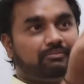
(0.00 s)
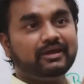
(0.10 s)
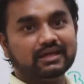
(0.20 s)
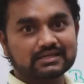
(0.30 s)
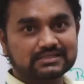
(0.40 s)

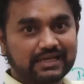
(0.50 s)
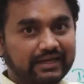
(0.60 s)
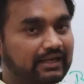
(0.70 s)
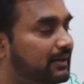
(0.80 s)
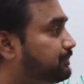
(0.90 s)
be
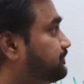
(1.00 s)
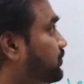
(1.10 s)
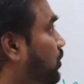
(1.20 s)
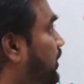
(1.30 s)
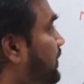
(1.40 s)
side up.
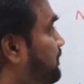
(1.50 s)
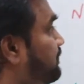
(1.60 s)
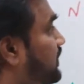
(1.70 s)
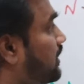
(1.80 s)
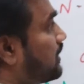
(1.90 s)
Okay,
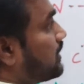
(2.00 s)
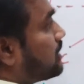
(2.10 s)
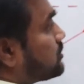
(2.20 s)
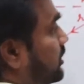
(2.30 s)
so